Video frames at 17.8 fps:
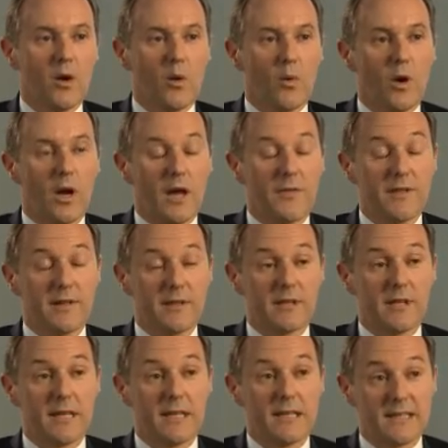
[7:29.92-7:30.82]
Well, I
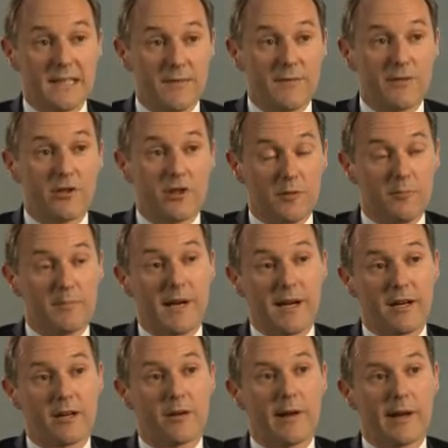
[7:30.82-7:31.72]
think the difficult
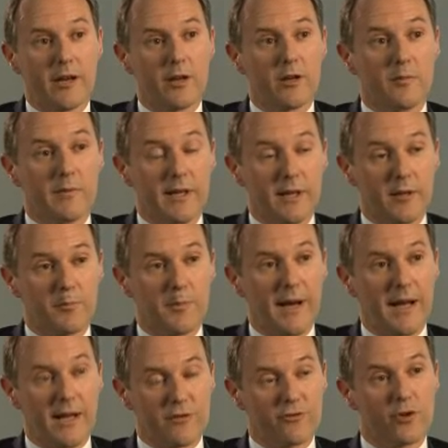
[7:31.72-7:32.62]
macroeconomic
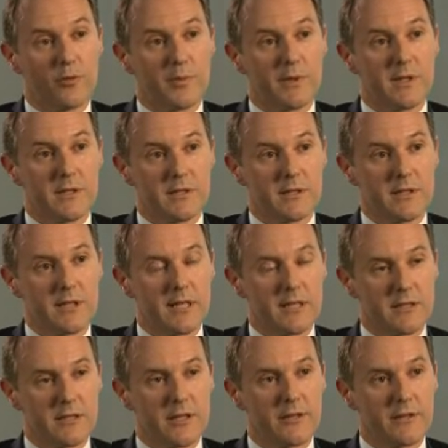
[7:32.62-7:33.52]
backdrop
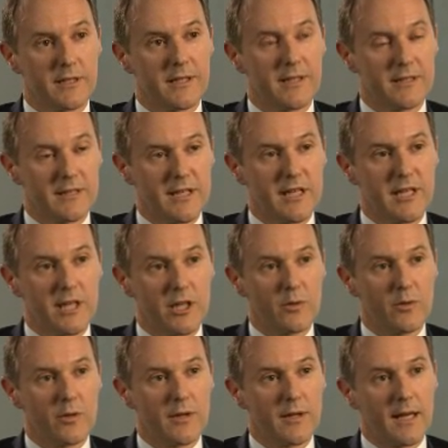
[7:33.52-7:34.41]
is going to
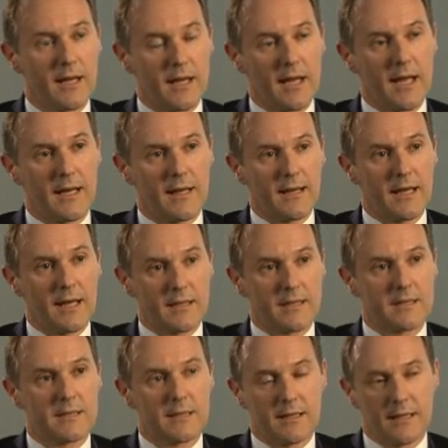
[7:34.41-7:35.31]
continue, and
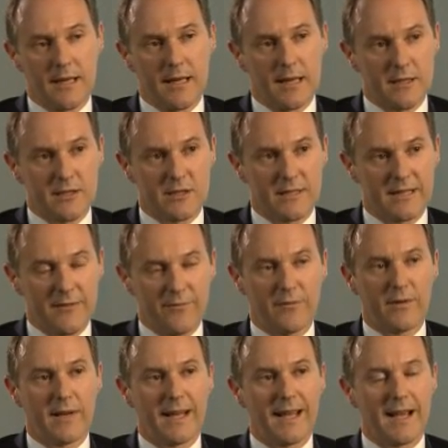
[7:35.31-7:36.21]
that has
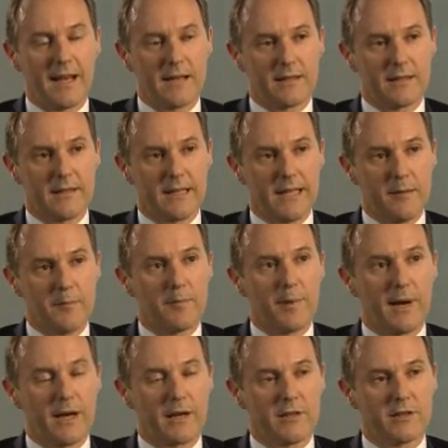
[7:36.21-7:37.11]
definitely had the
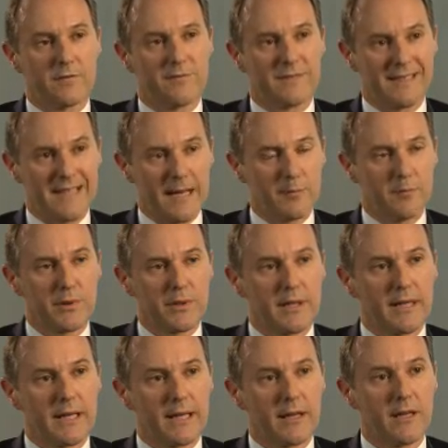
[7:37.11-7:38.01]
impact of
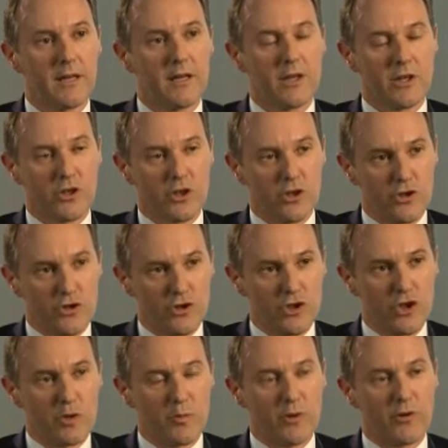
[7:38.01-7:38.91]
dampening
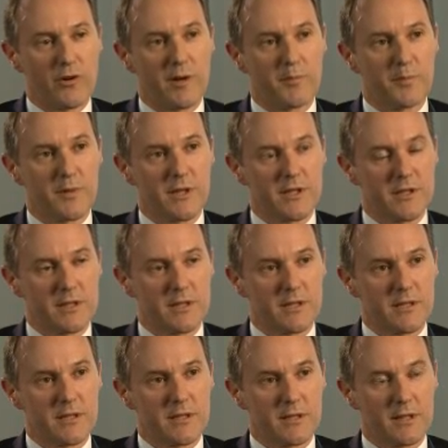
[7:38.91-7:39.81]
consumer and
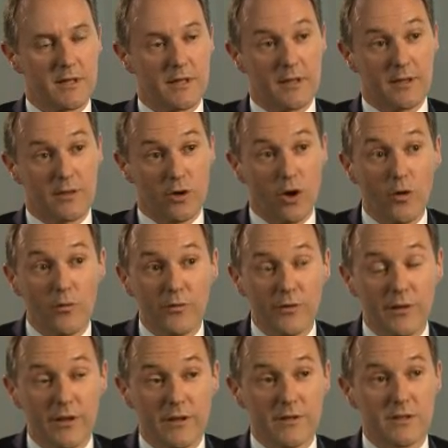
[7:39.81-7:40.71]
business
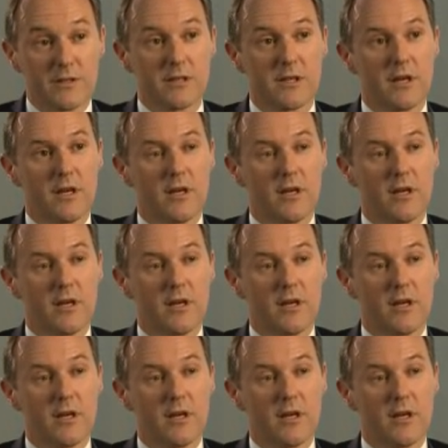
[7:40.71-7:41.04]
confidence,